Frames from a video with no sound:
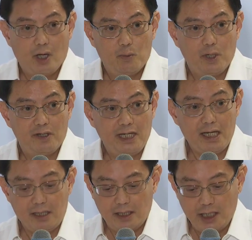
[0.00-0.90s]
We'll need
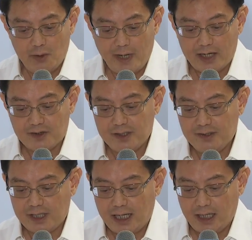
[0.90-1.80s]
new
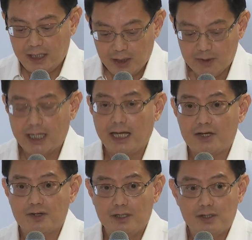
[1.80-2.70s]
actions and new
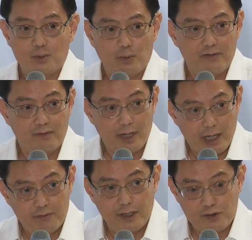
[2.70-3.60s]
connections with
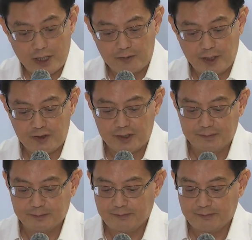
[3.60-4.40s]
every generation.